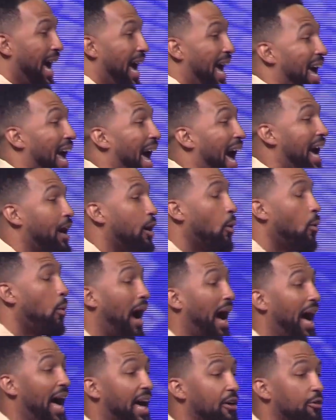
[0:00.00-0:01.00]
He had a
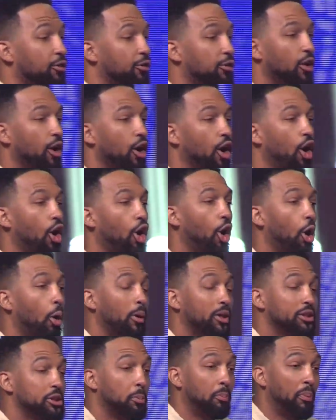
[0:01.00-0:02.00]
wife who
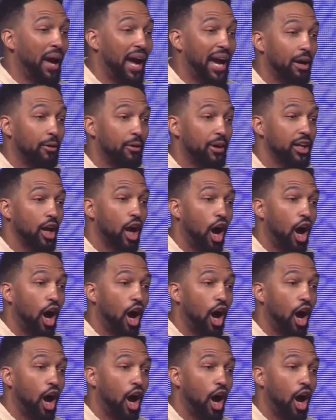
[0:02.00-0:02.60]
was barren